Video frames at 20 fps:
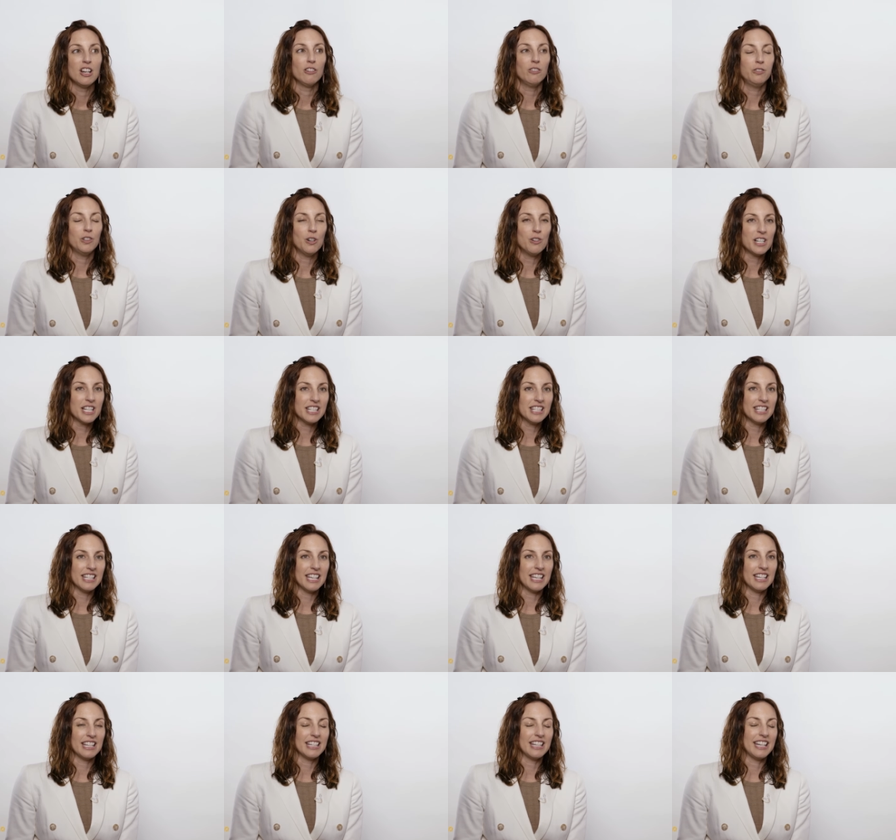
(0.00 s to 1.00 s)

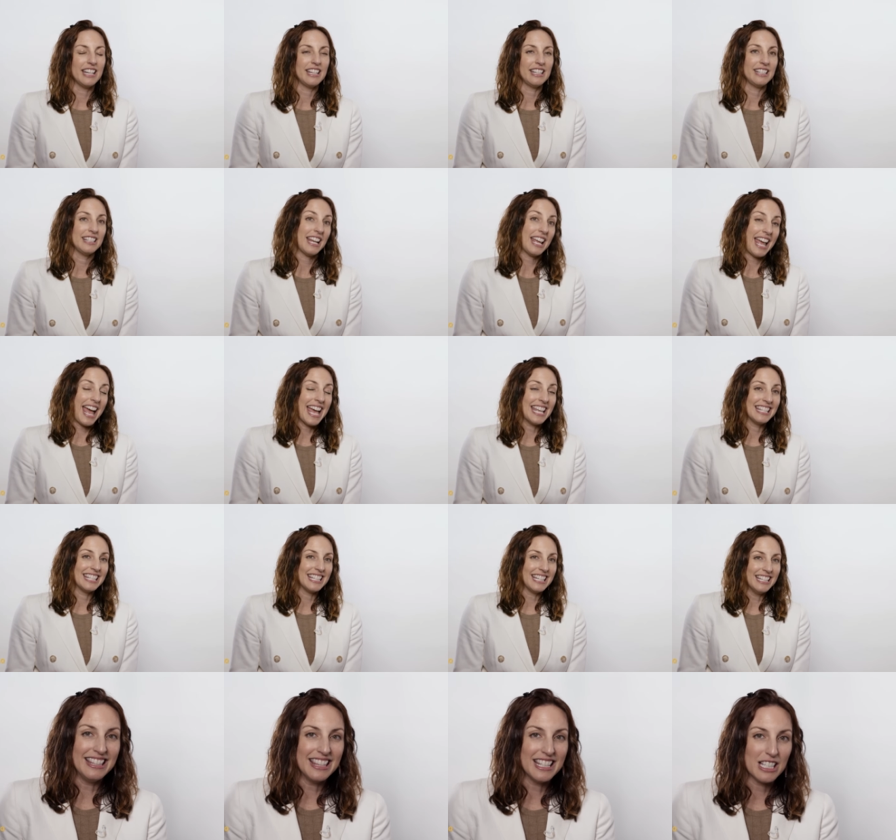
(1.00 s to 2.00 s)
focusing and, and
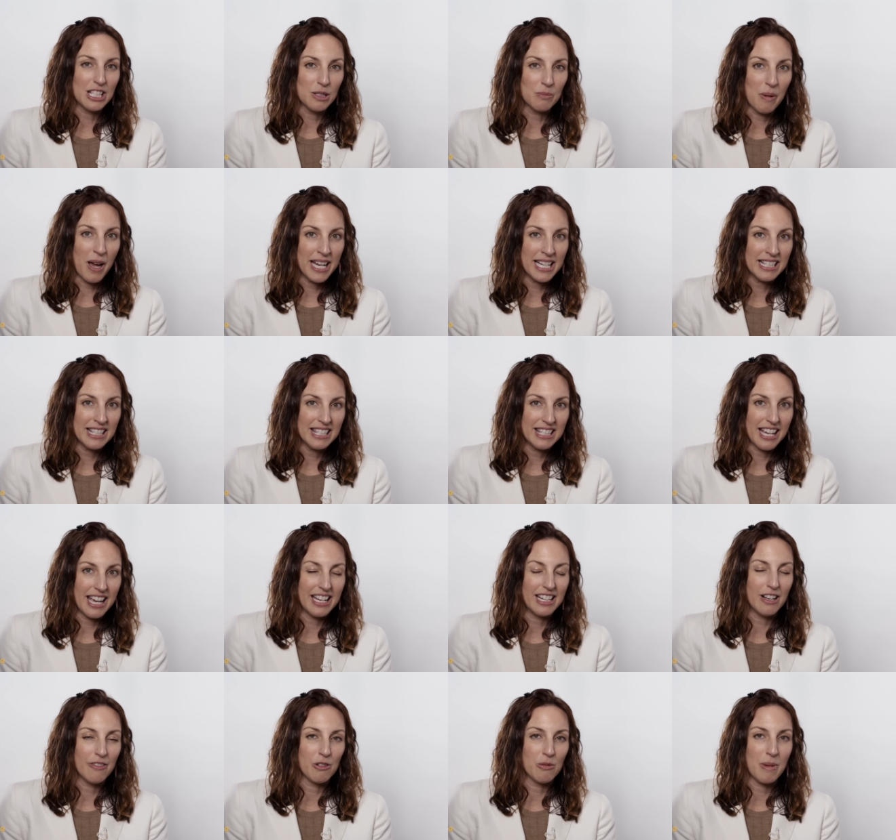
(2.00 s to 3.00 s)
in this
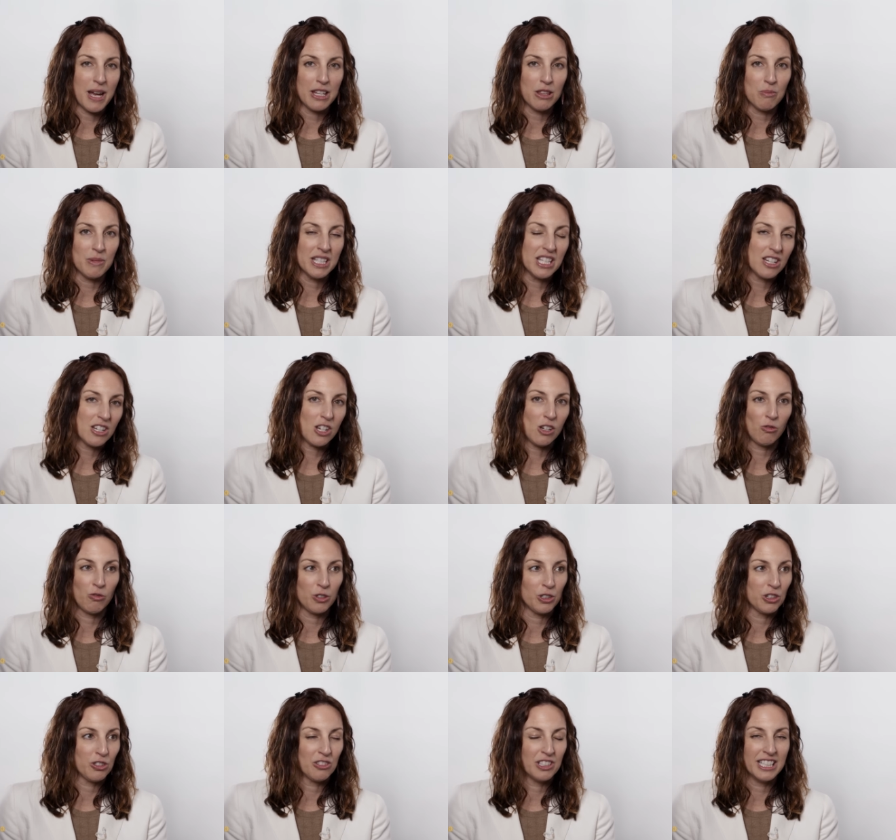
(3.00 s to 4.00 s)
mindset of a mathematician
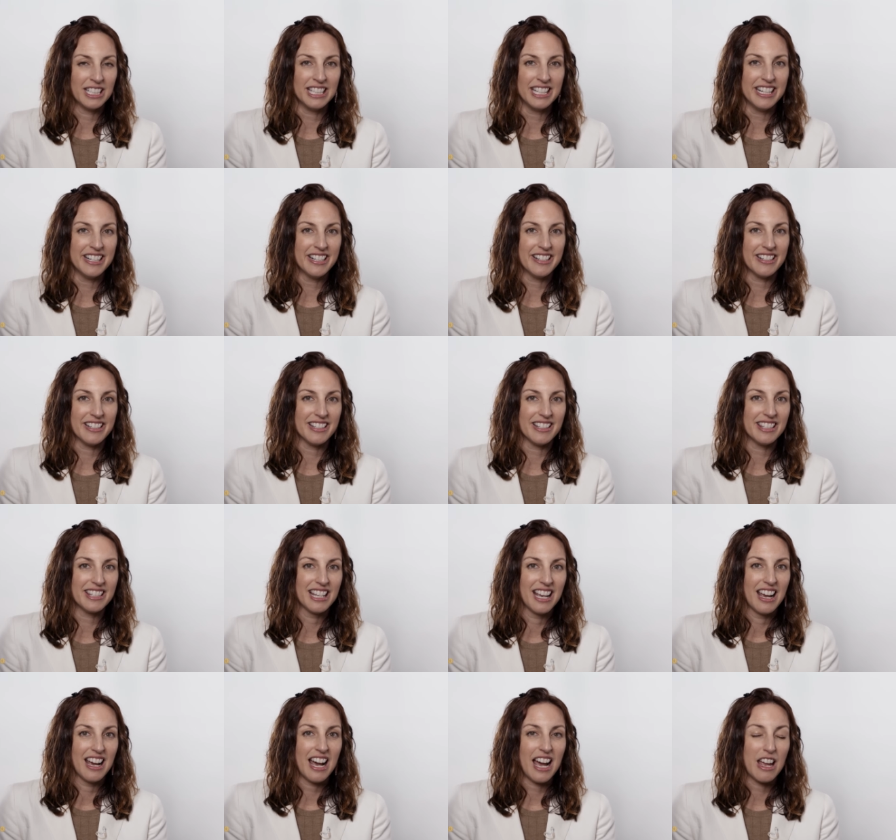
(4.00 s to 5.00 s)
for three years.
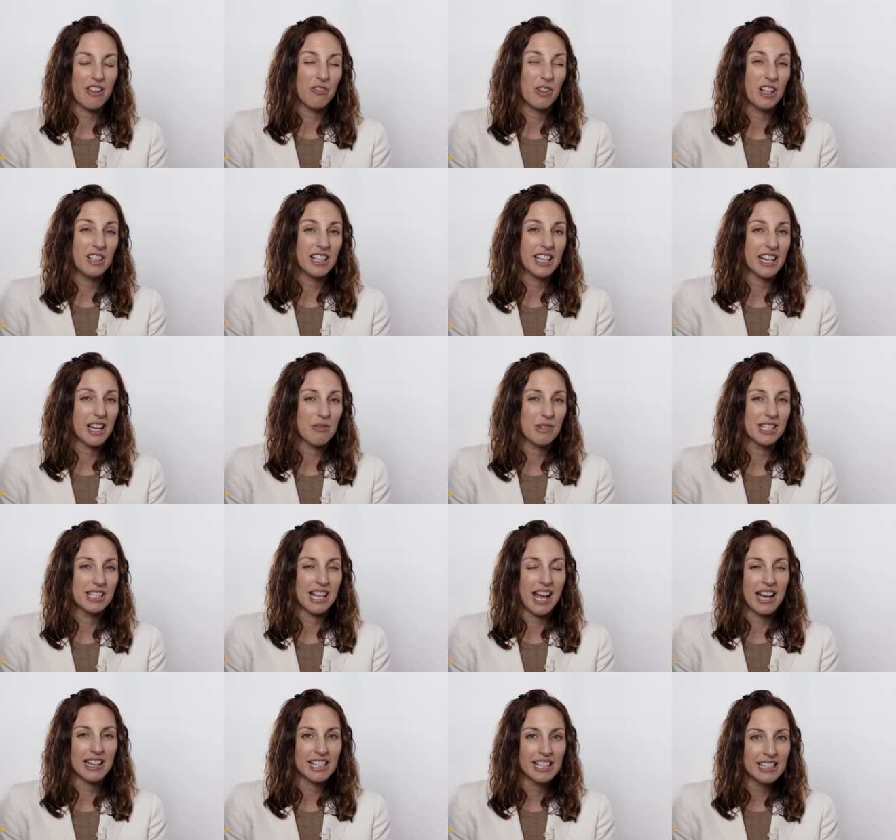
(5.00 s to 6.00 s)
I felt like I was
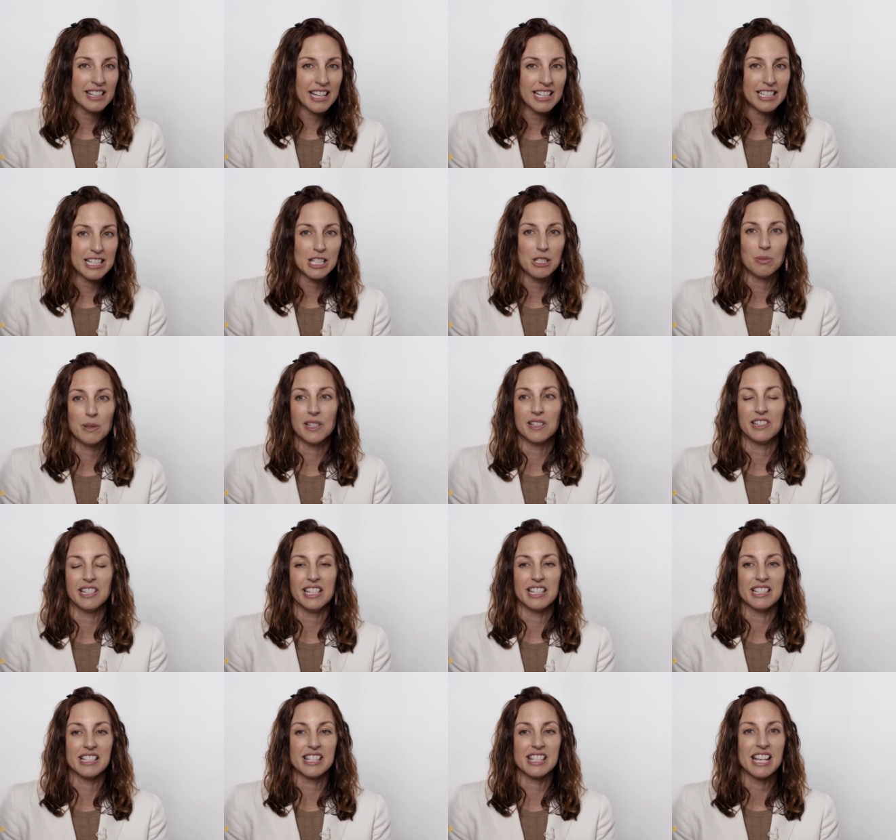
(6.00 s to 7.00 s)
lacking that
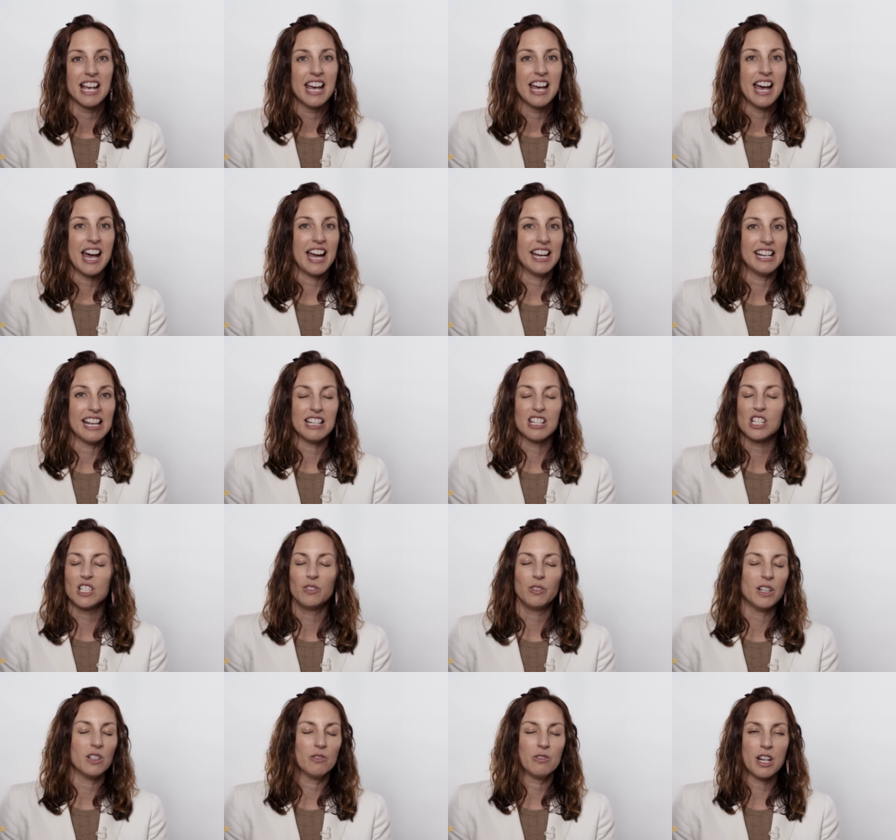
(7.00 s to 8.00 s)
experience and I
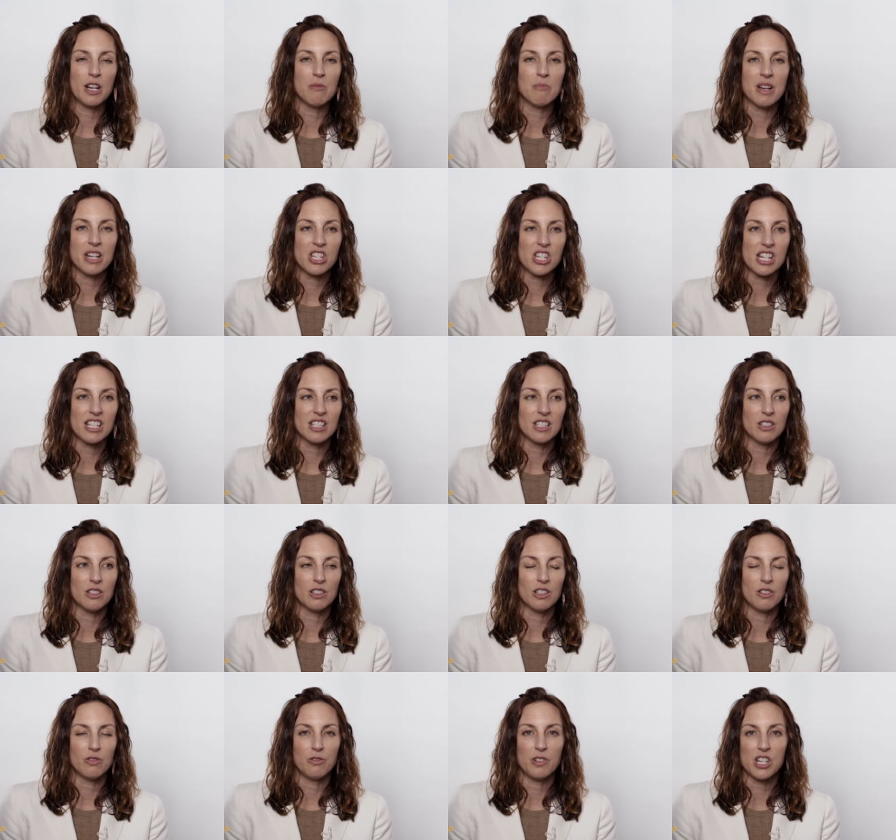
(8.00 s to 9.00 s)
just felt very much as a,
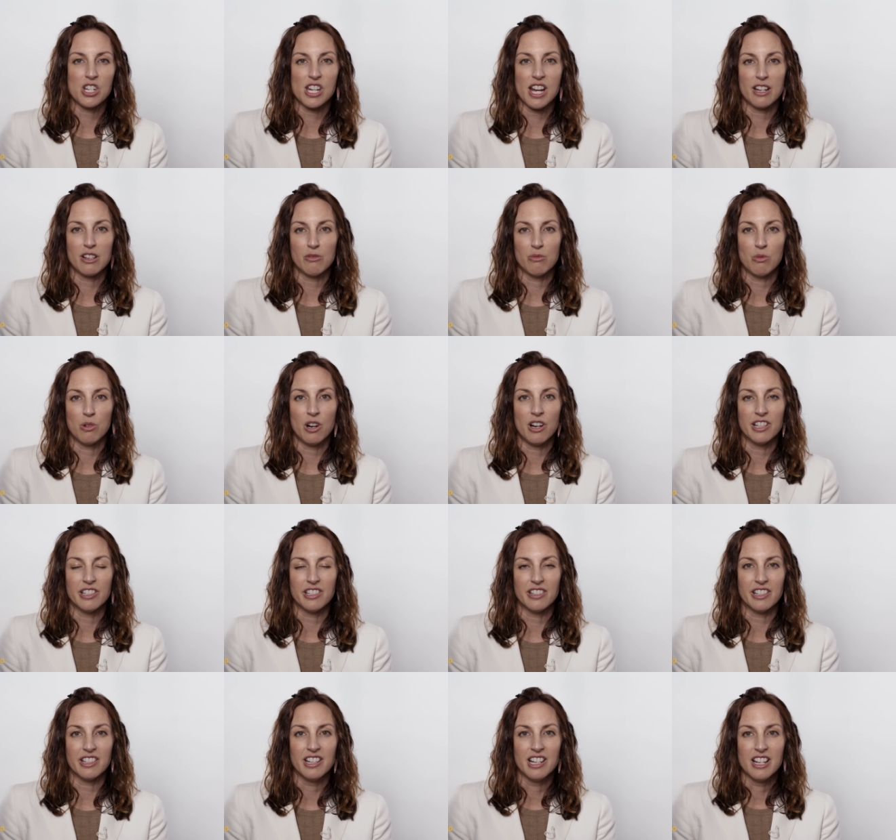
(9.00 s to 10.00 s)
a fish out of
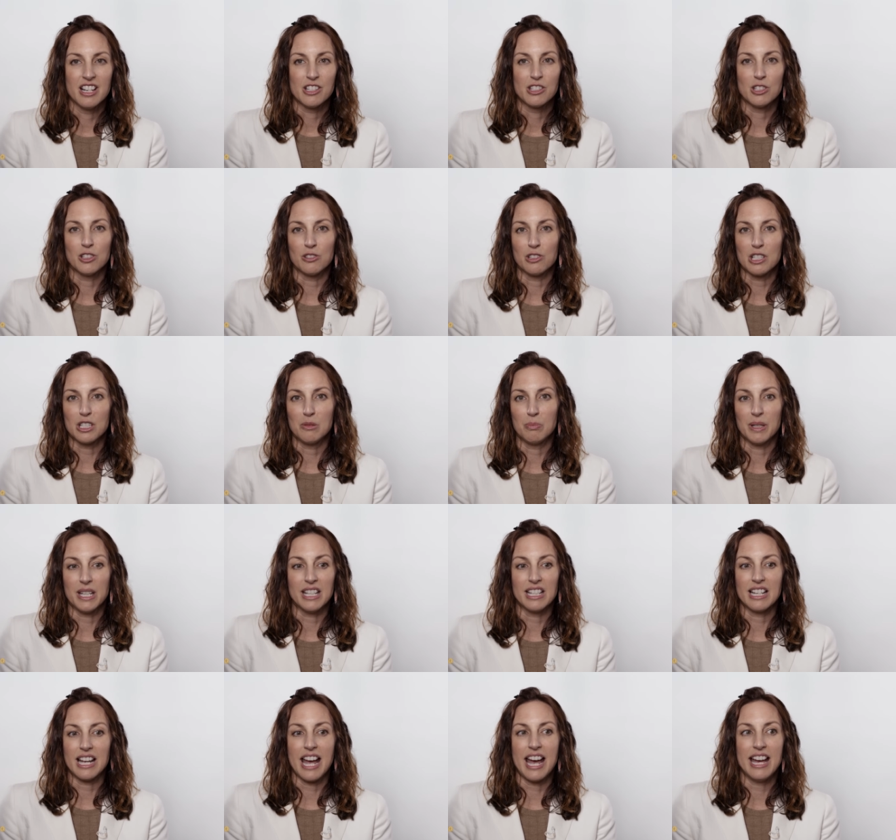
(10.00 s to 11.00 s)
water, so to
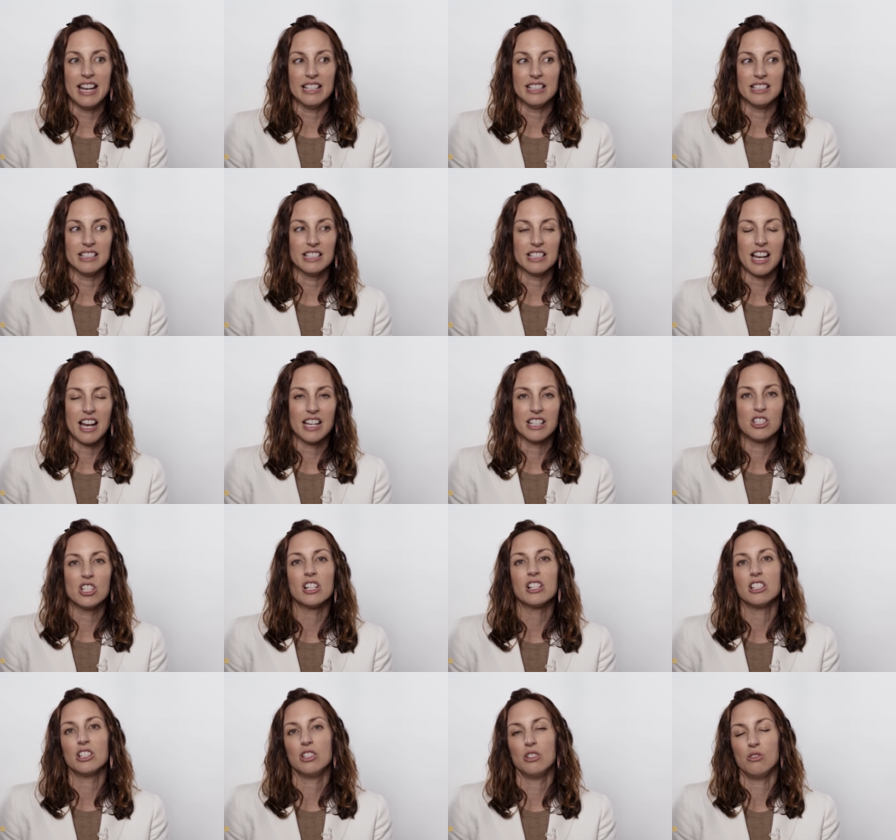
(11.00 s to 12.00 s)
speak. And I
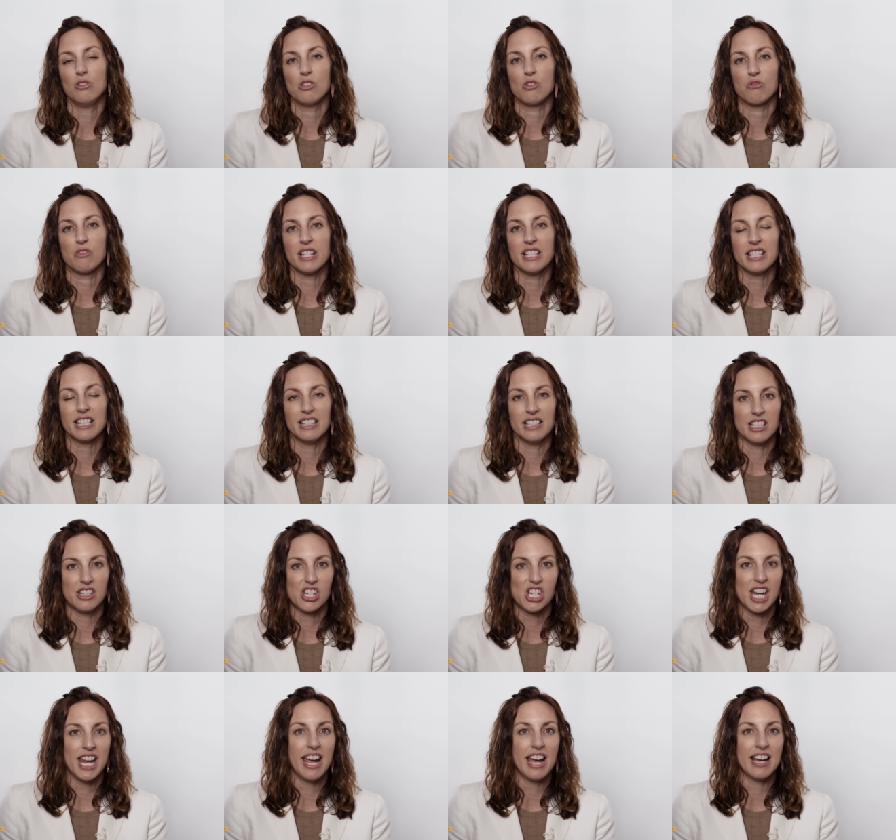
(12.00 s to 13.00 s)
took a huge risk and a
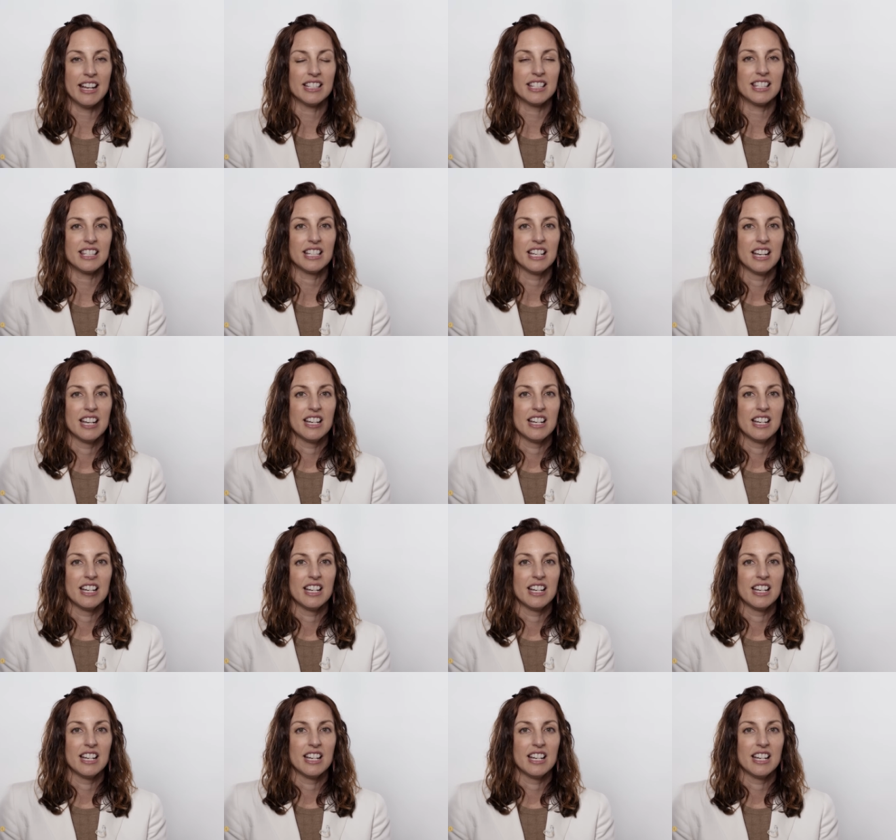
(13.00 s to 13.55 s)
chance